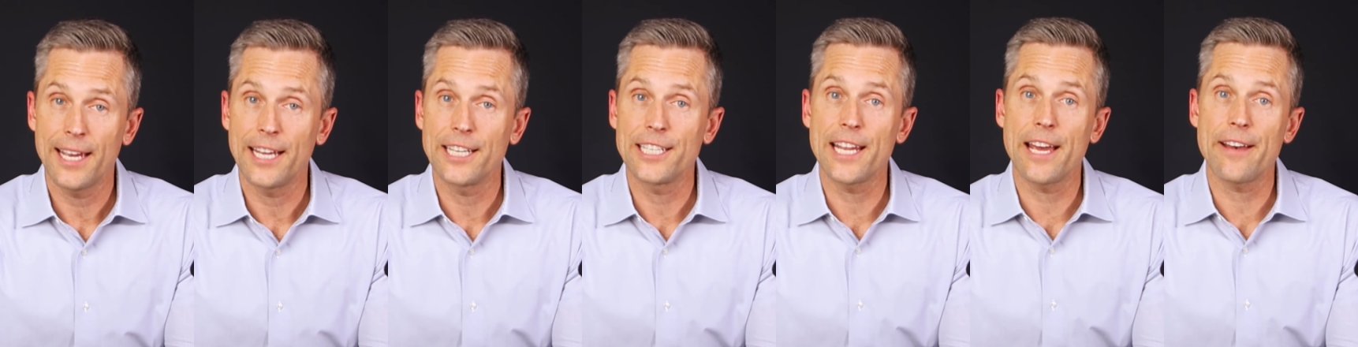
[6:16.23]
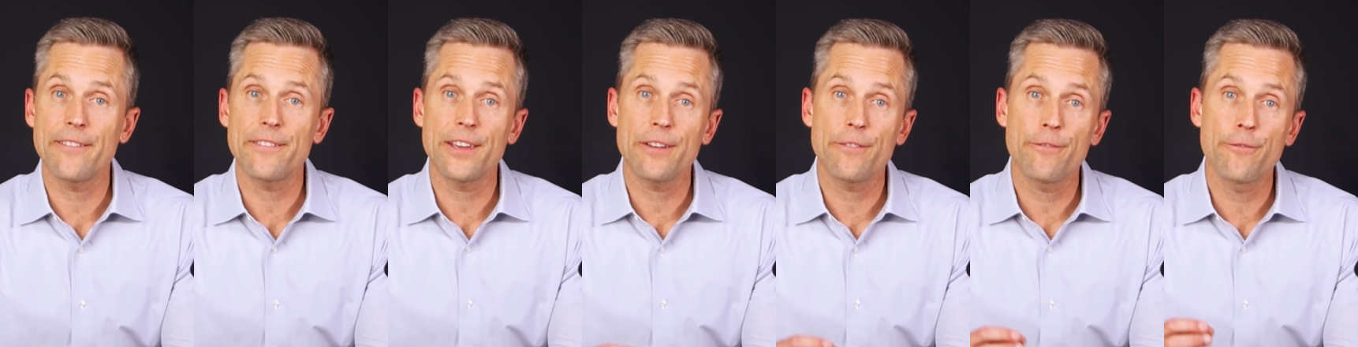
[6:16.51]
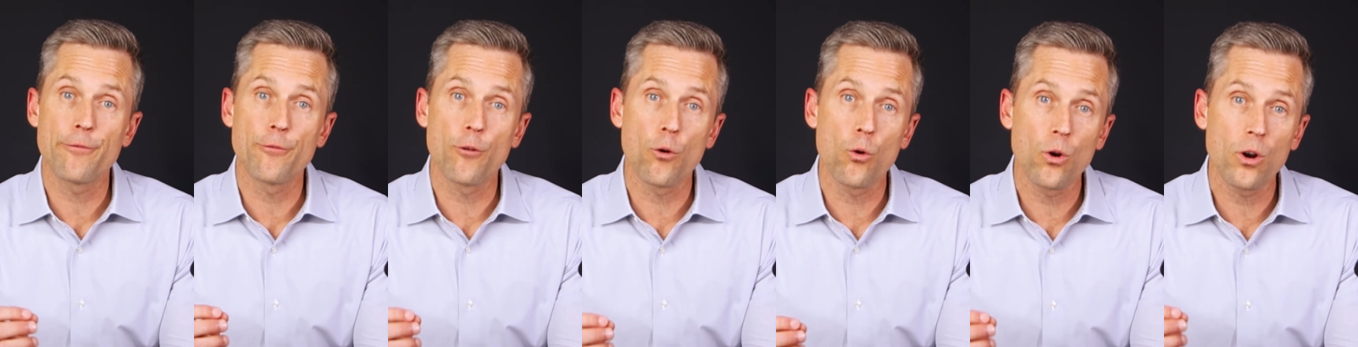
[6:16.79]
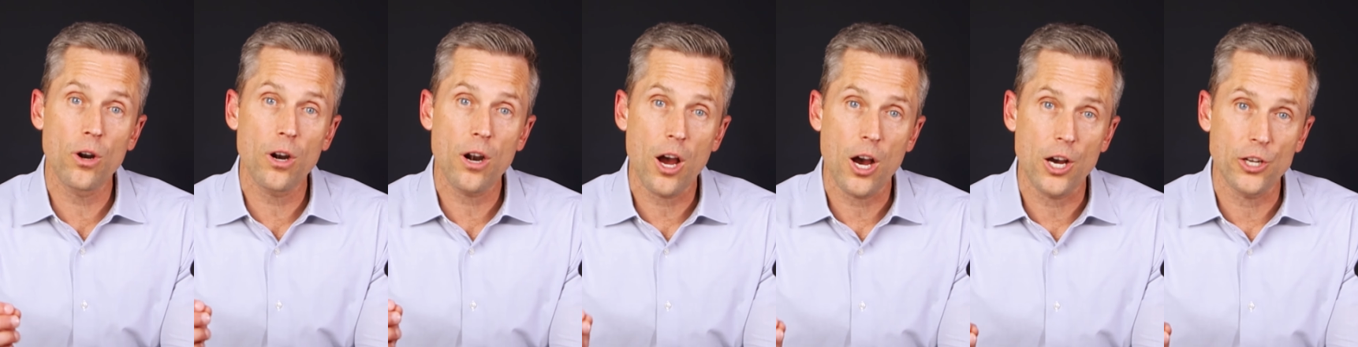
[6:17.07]
and you have a
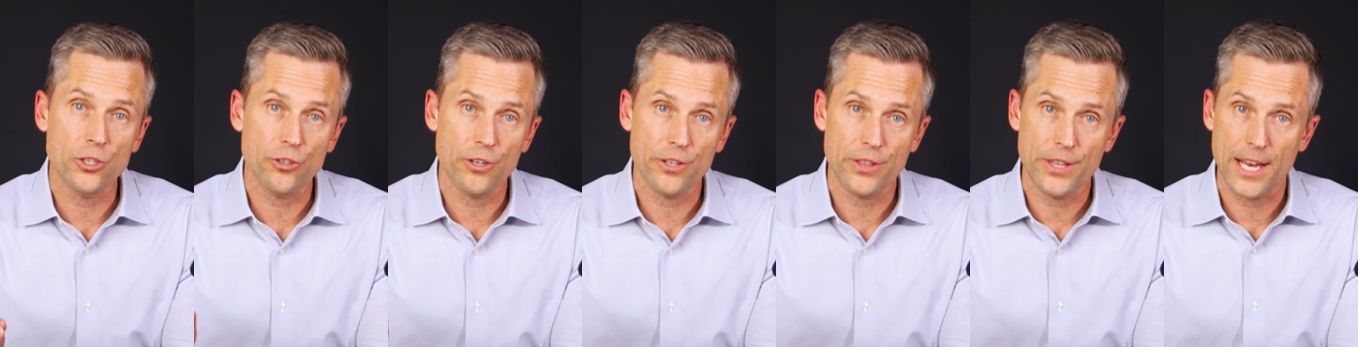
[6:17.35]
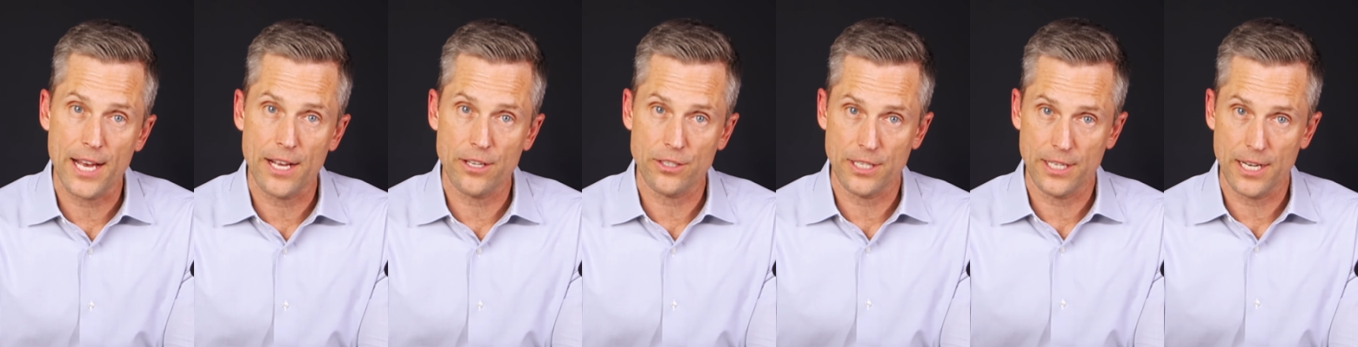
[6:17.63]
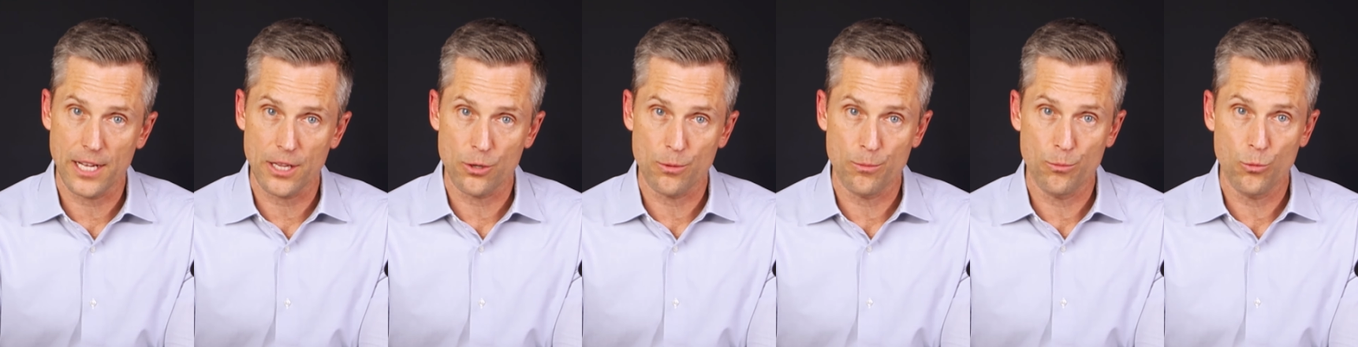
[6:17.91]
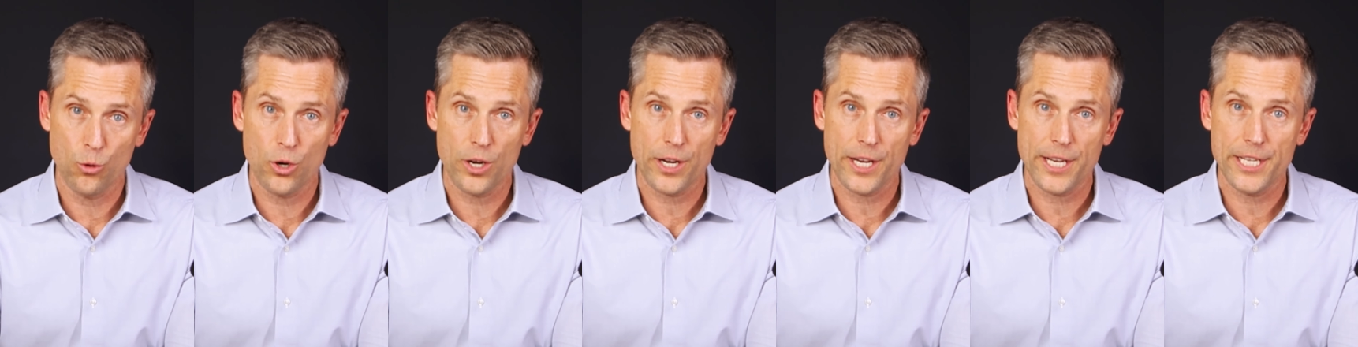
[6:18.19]
$400,000
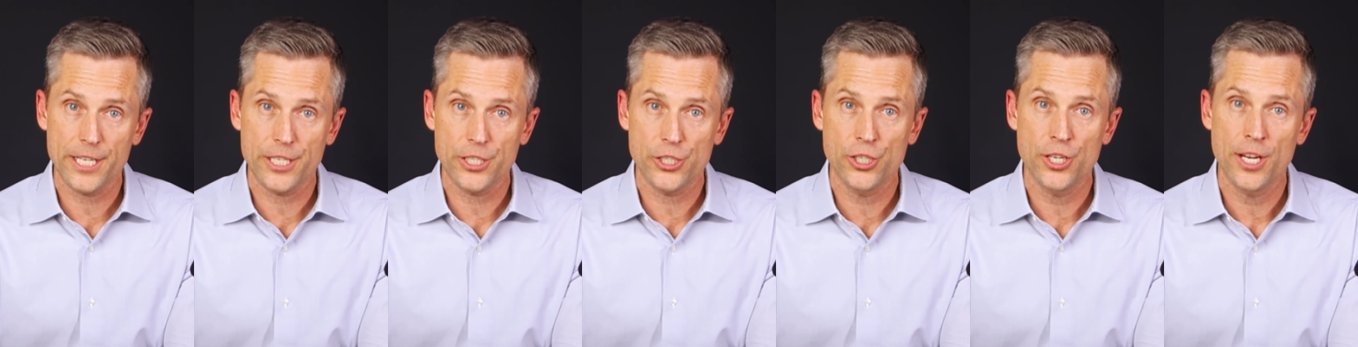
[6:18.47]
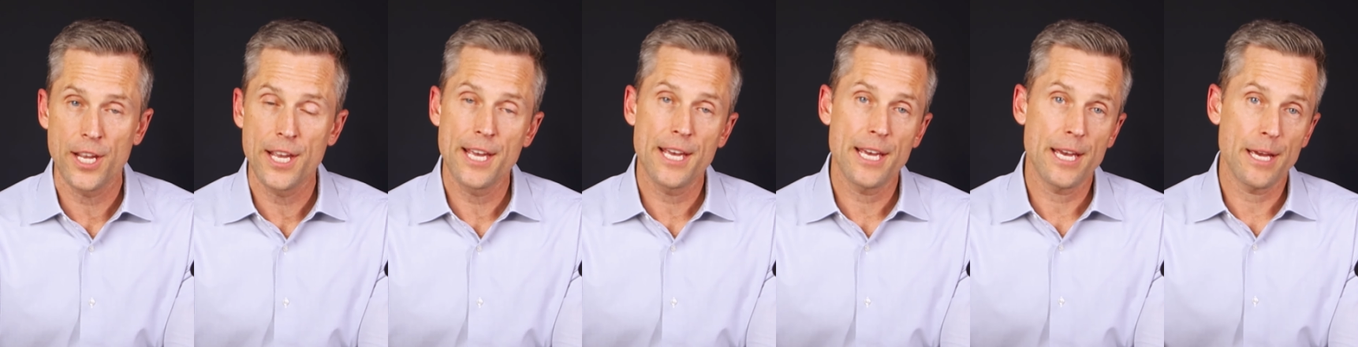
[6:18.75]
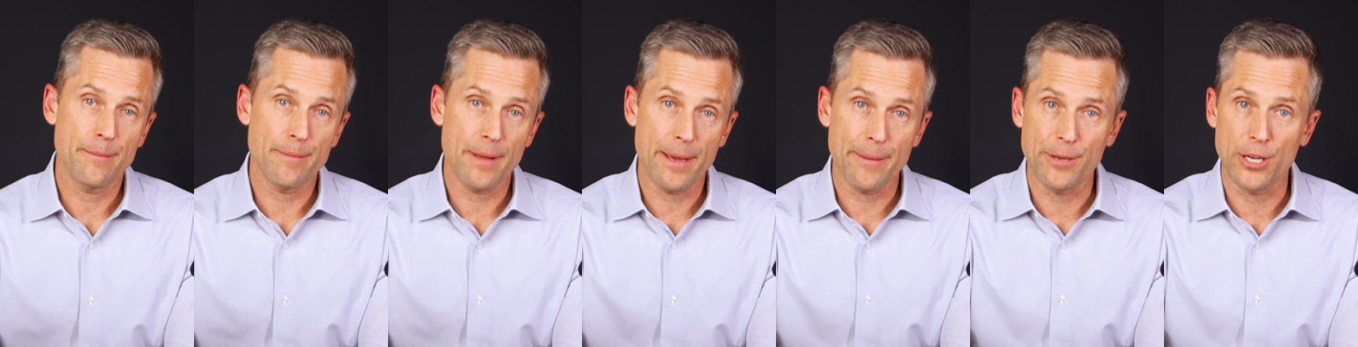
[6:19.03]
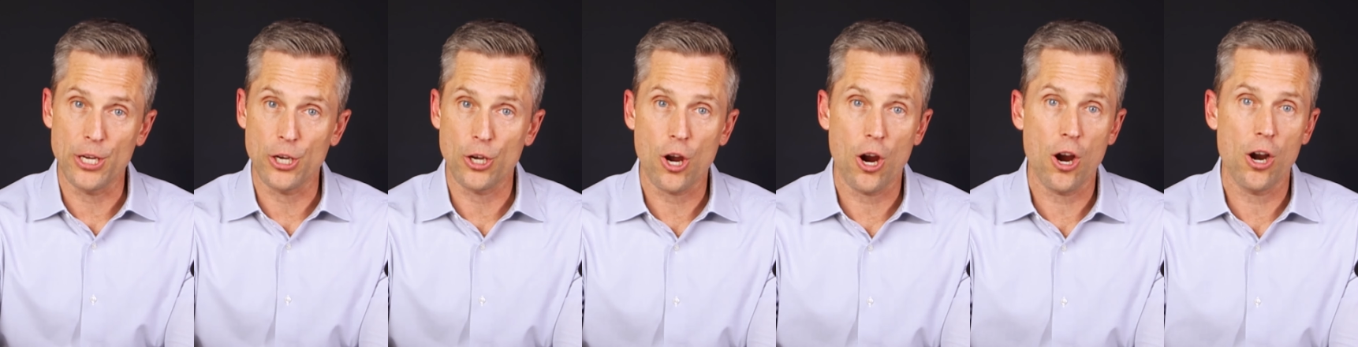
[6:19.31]
mortgage and
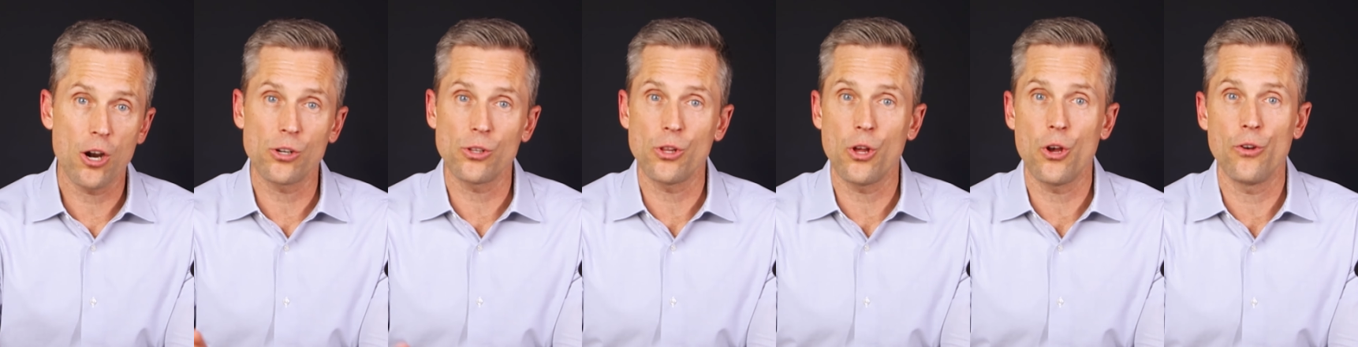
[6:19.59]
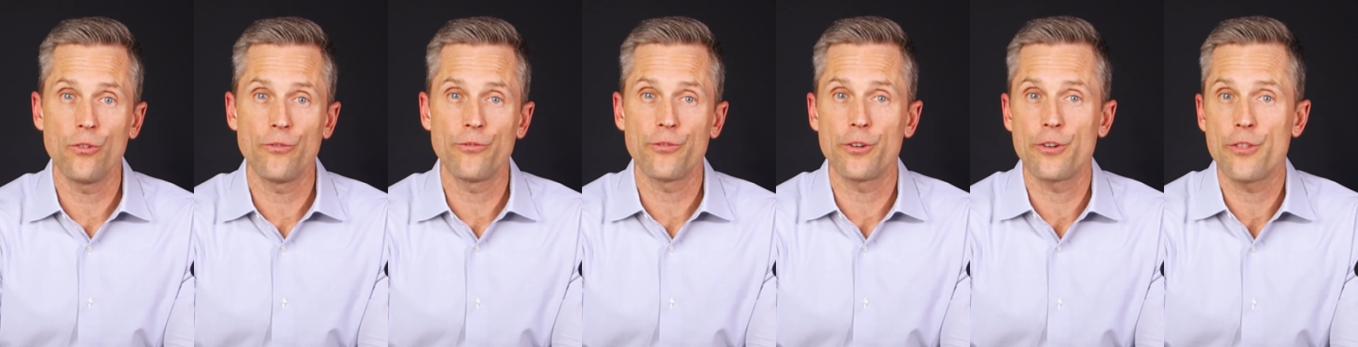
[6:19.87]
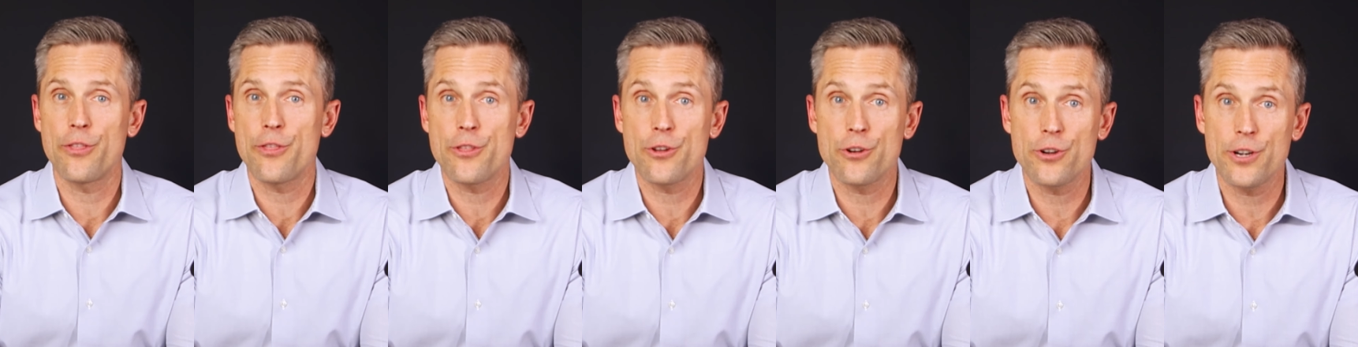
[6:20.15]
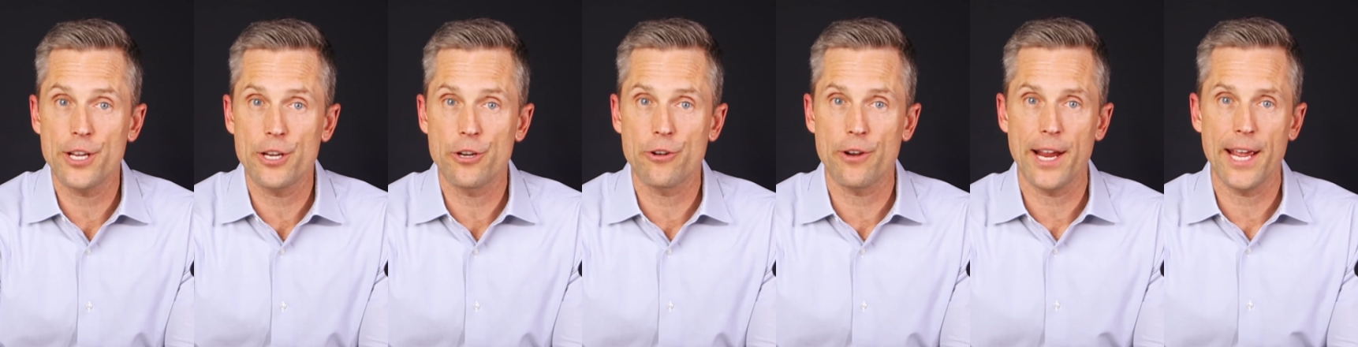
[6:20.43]
maybe a car loan for
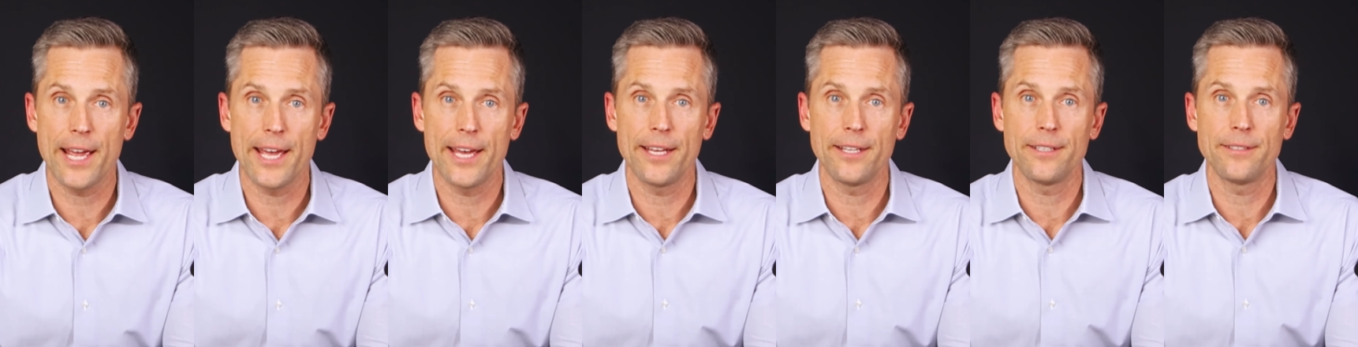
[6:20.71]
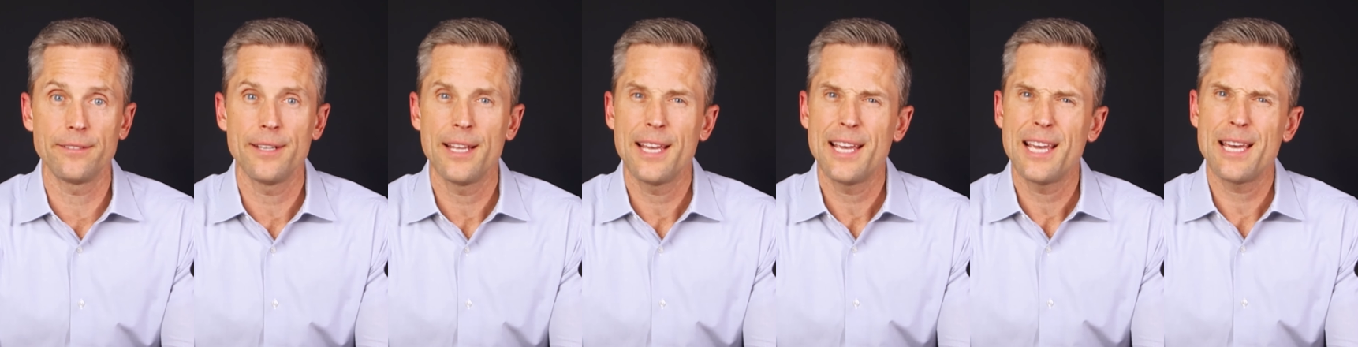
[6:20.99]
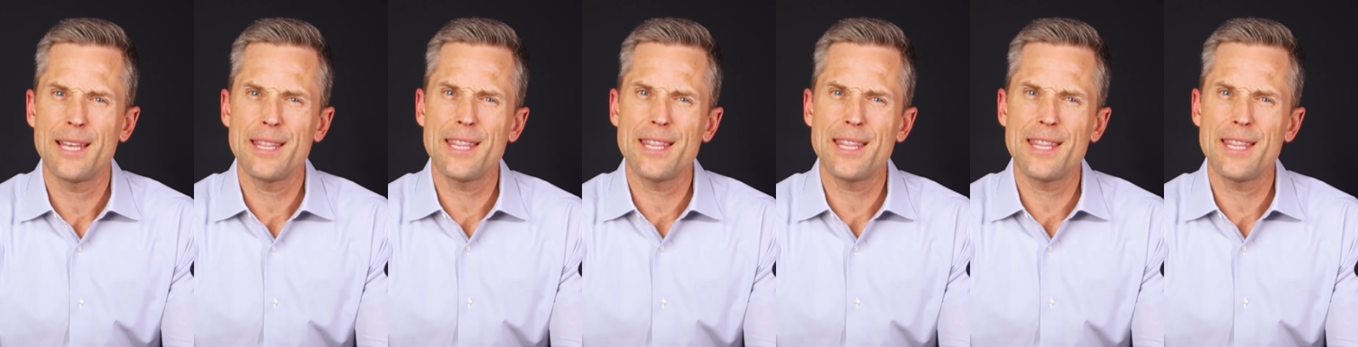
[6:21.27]
30 grand,